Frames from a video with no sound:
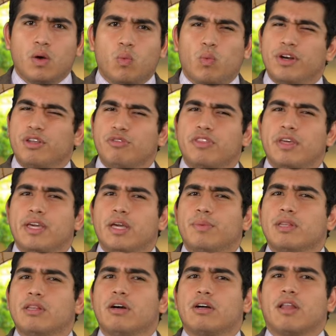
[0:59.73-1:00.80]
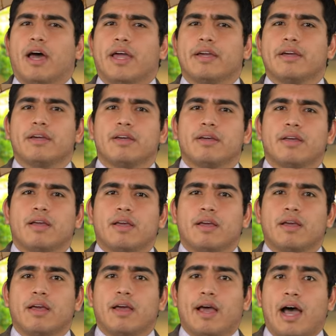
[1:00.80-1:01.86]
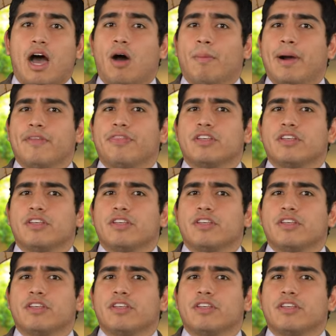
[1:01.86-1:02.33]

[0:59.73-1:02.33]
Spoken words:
what do you think it would look like? How might